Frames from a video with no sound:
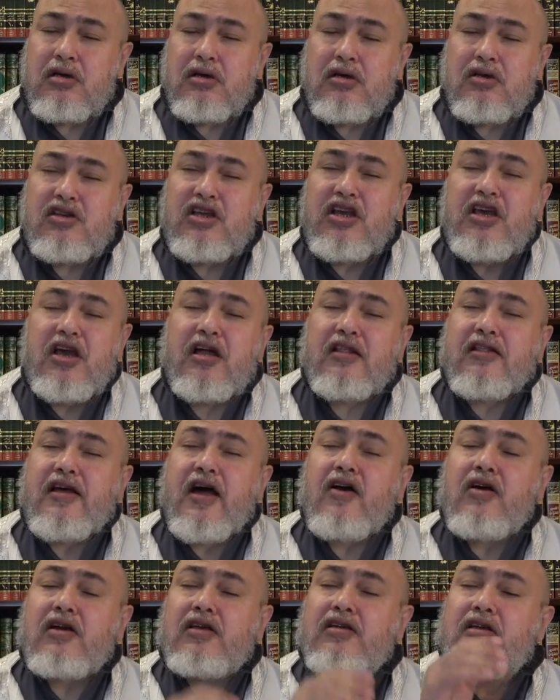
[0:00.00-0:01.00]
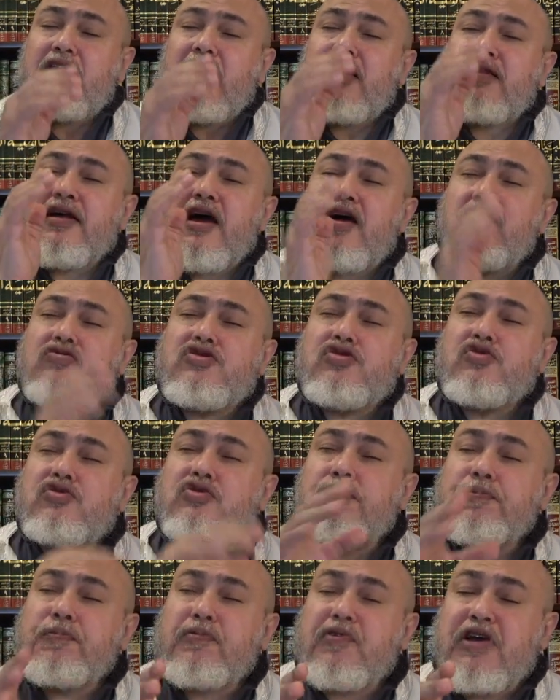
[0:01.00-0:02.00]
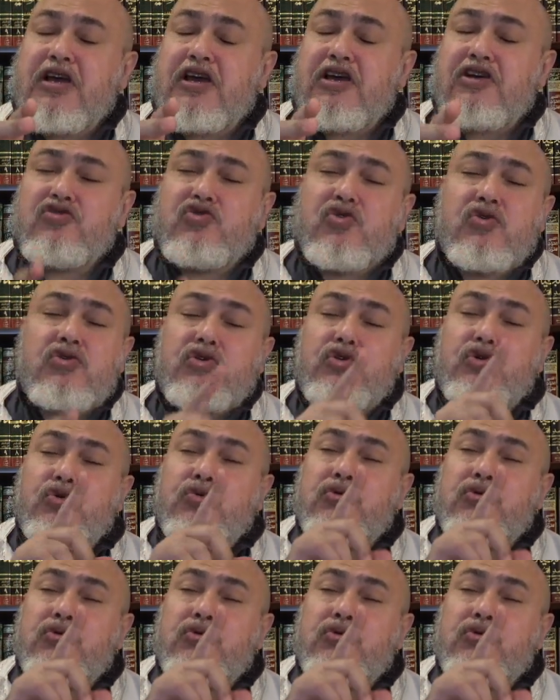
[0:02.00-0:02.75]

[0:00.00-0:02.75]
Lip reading: he allows you to pray, don't you